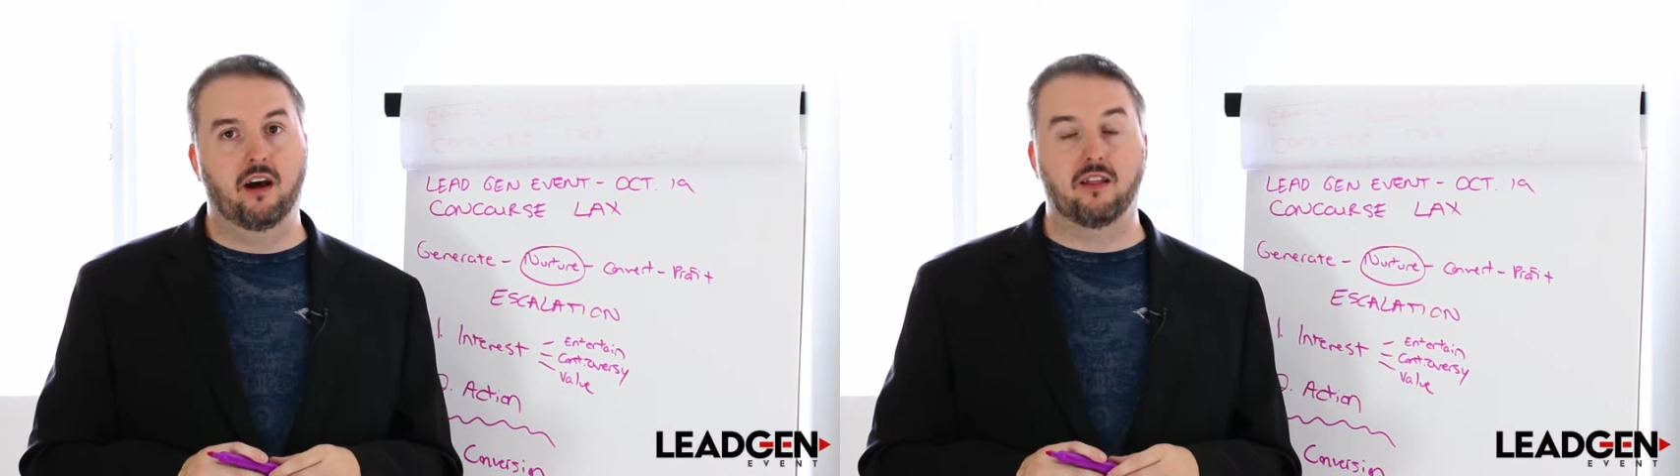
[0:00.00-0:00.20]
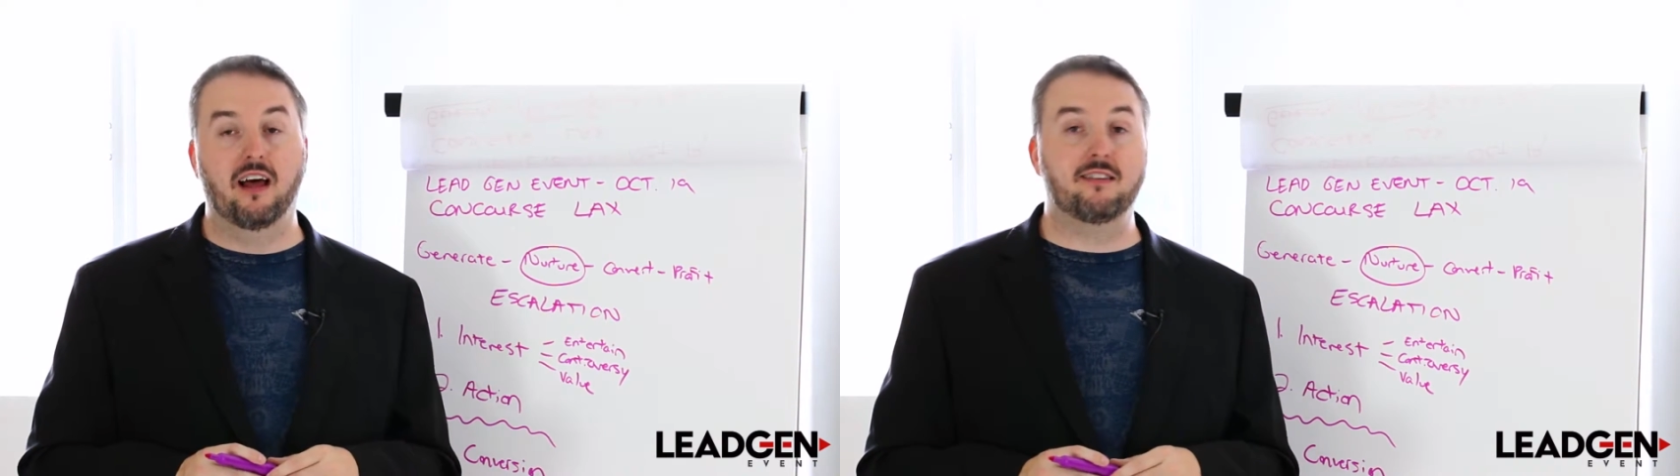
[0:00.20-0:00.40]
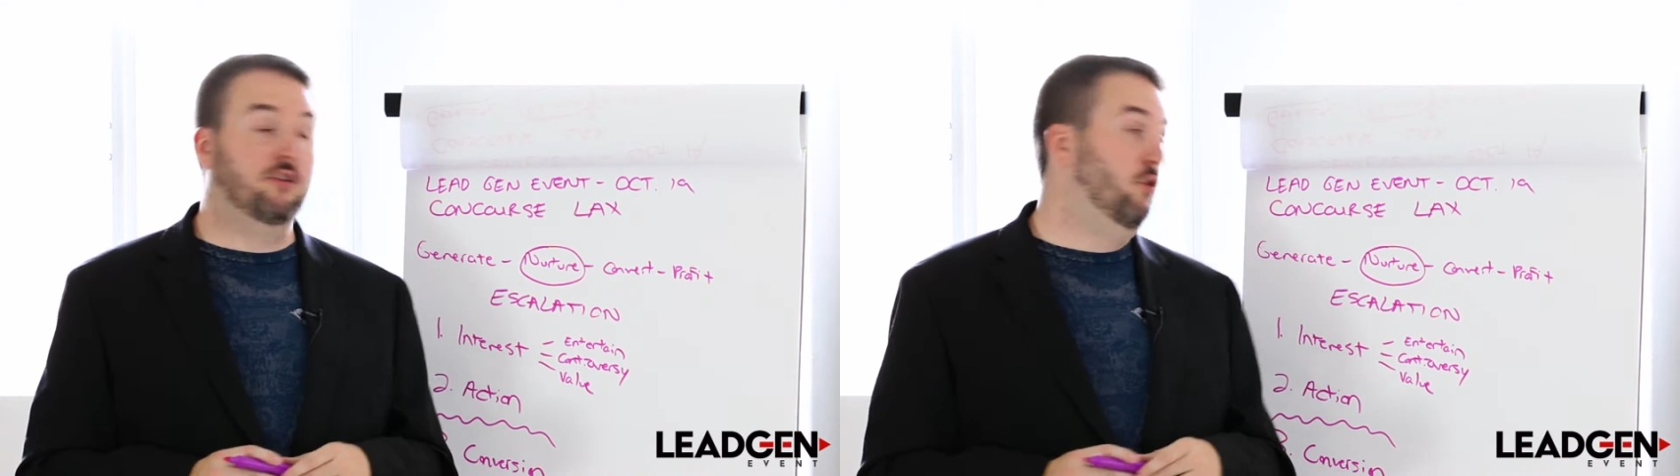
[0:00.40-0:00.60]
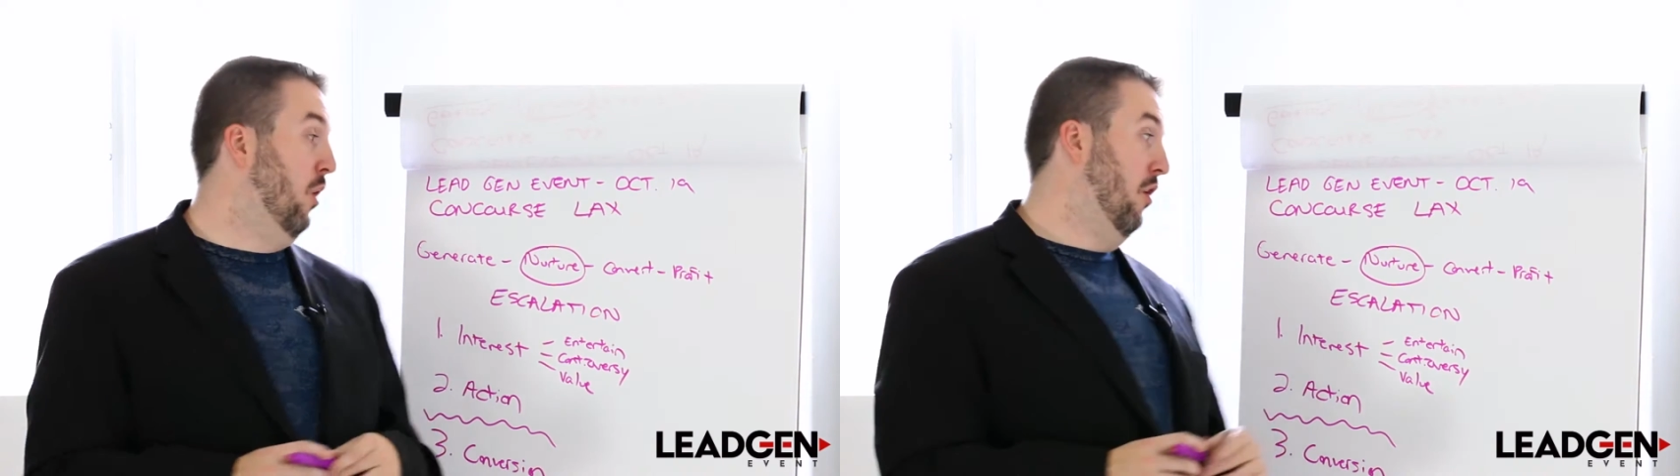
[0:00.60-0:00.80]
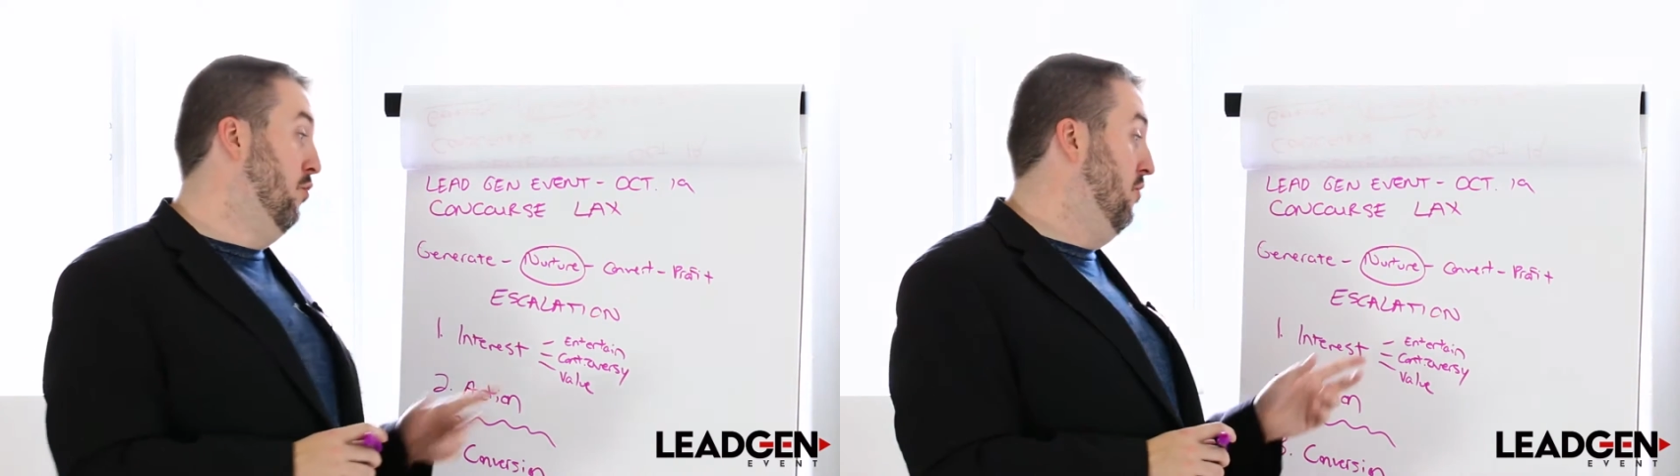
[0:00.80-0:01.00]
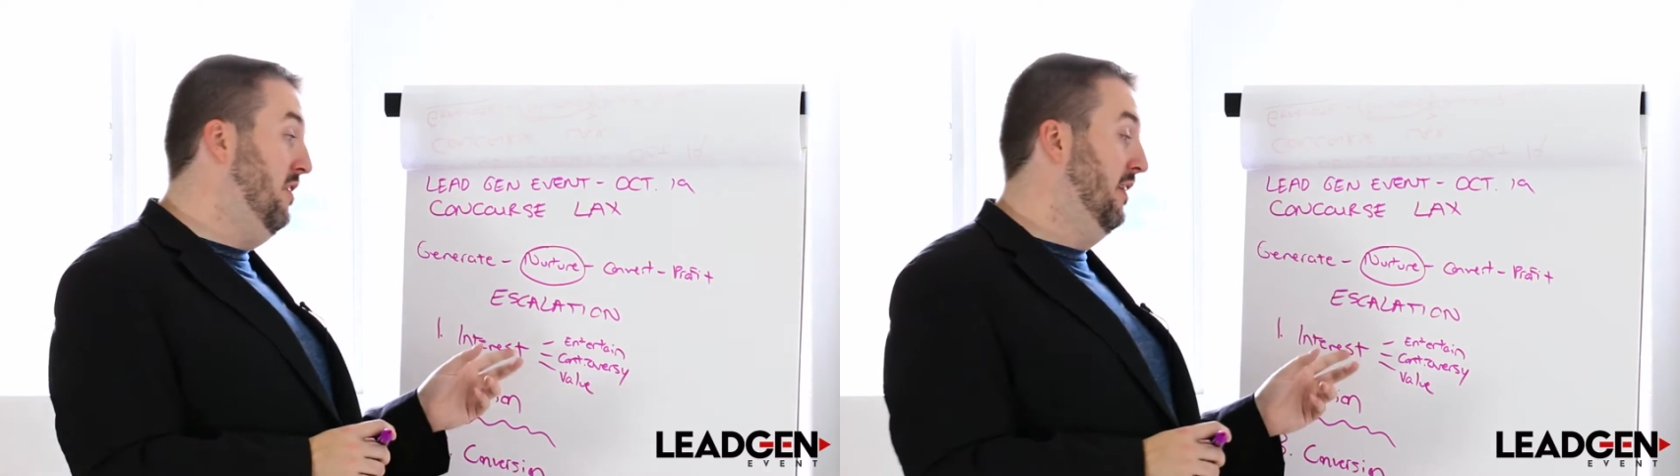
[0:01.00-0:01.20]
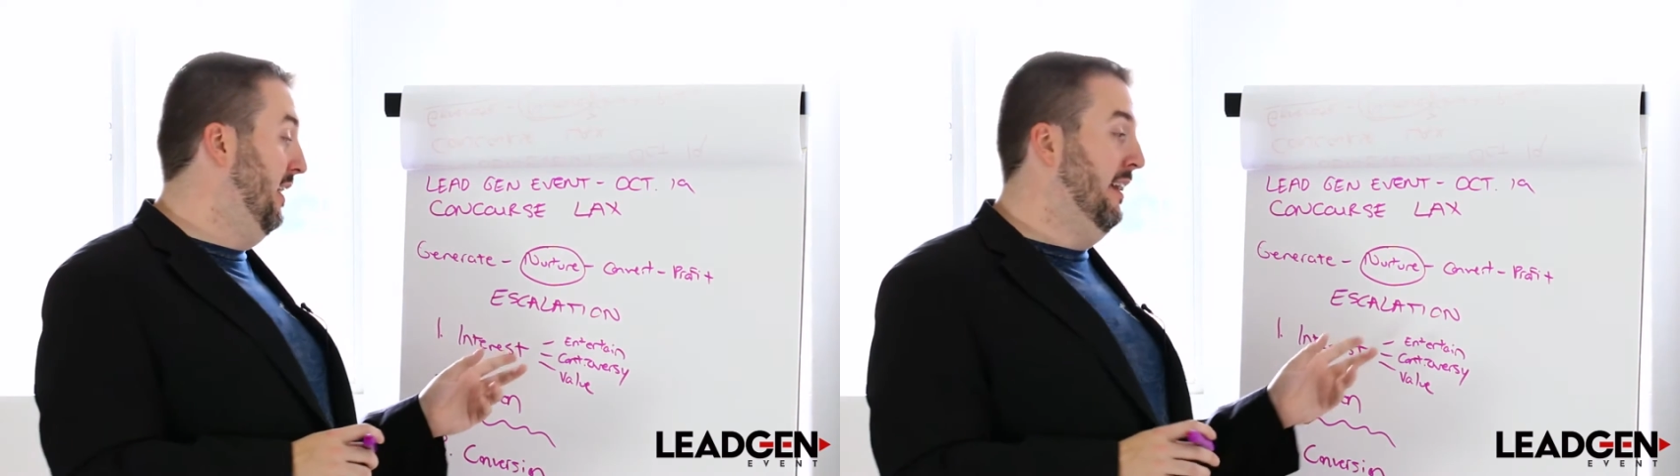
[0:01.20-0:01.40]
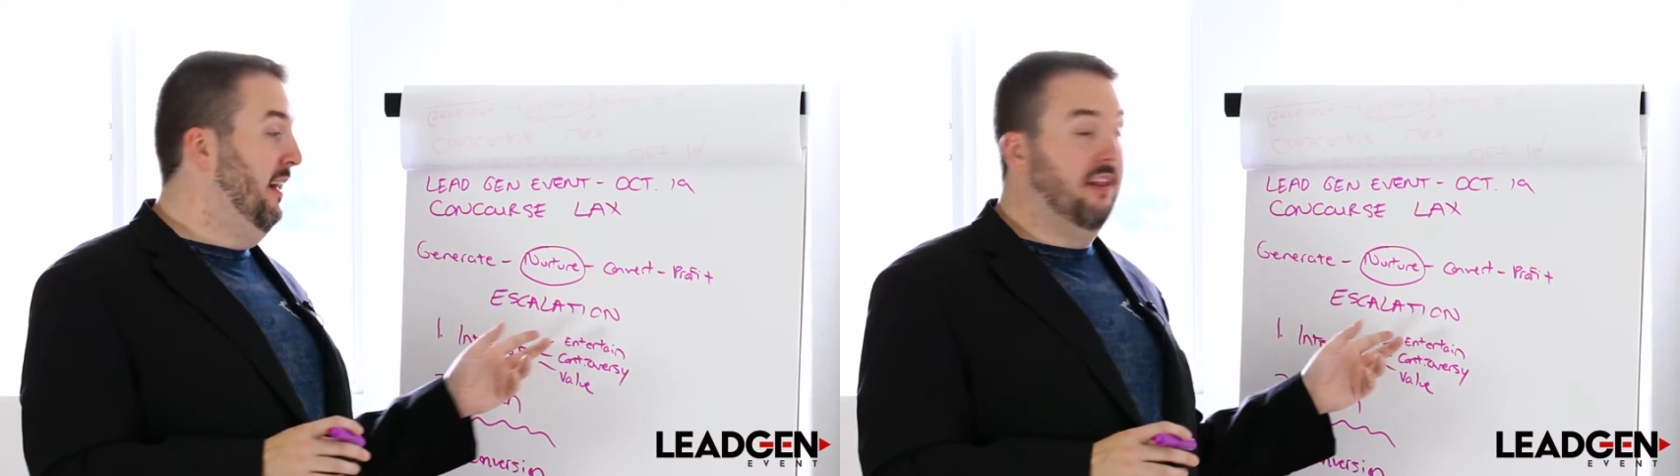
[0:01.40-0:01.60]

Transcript: Unless you are really,